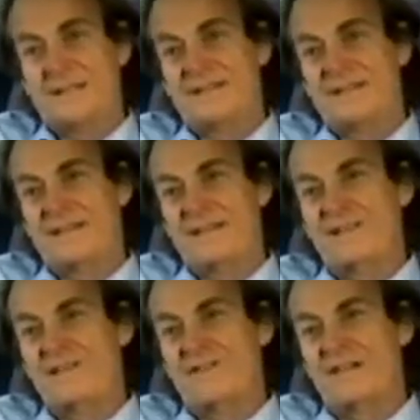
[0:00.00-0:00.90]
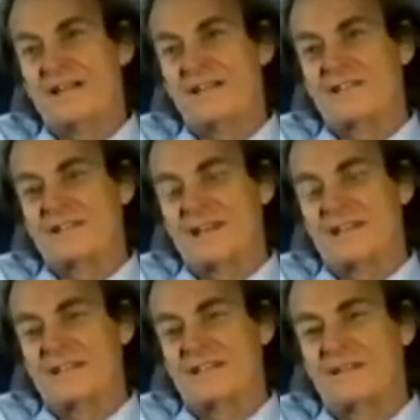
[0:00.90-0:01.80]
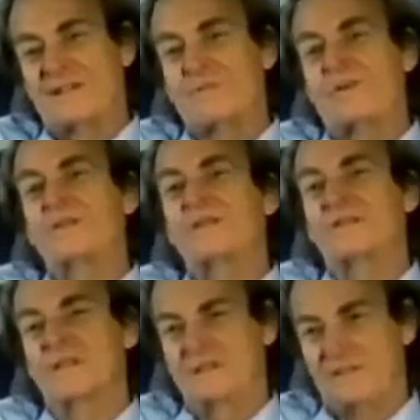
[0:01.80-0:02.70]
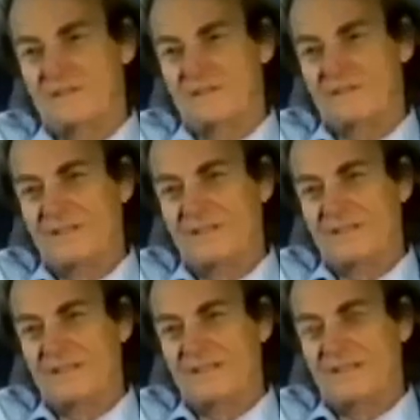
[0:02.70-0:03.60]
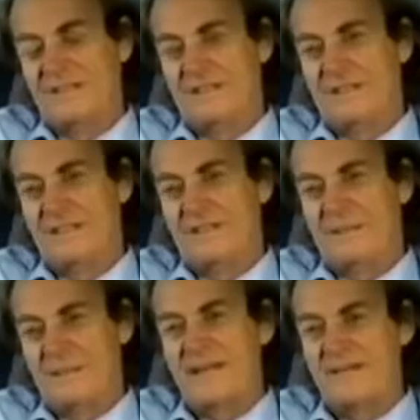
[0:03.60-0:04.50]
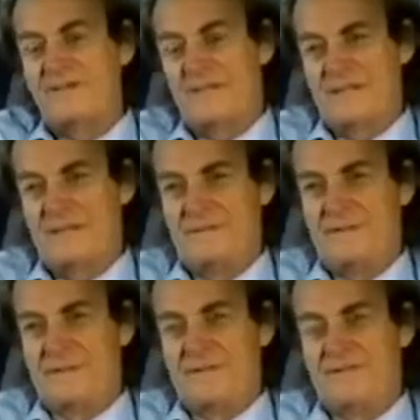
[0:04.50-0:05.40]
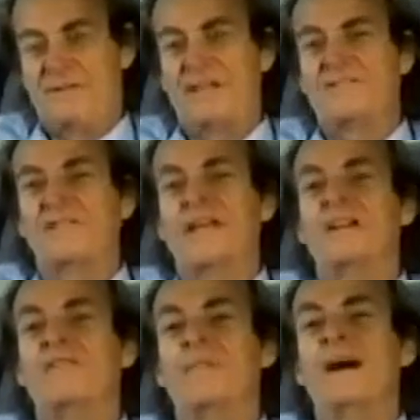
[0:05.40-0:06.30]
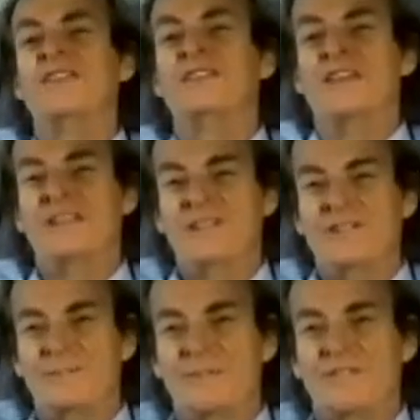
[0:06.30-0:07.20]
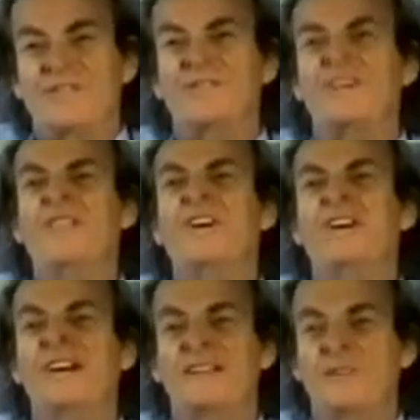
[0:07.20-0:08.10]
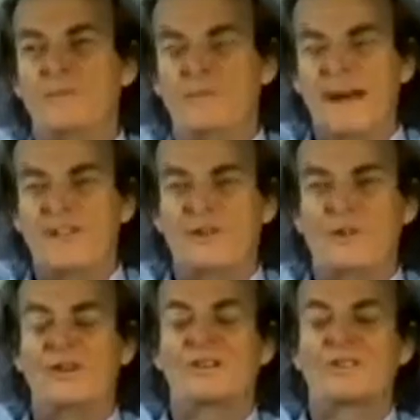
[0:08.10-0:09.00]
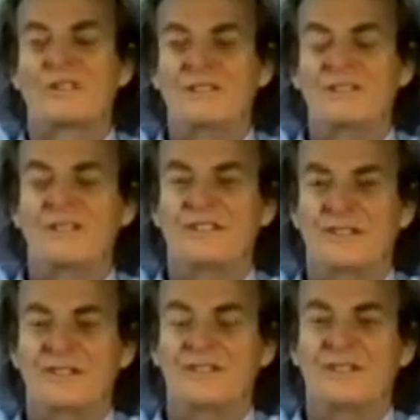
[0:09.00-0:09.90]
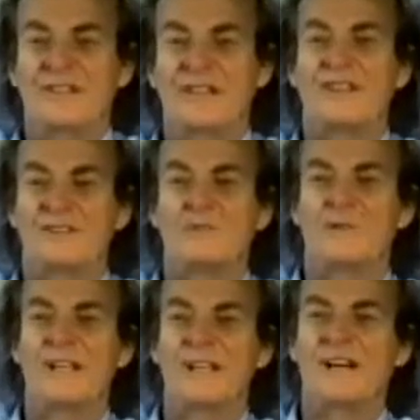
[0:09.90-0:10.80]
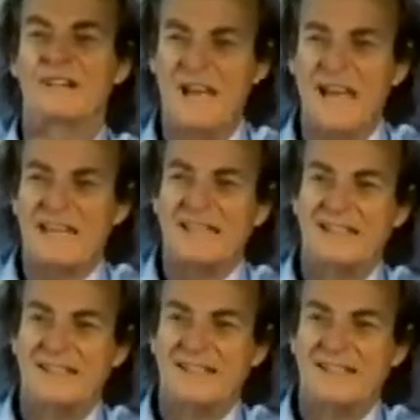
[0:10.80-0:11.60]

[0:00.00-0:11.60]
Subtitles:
In the case of science, I think that one of the things that make it very difficult is it takes a lot of imagination. It's very hard to imagine all the crazy things that things really are like.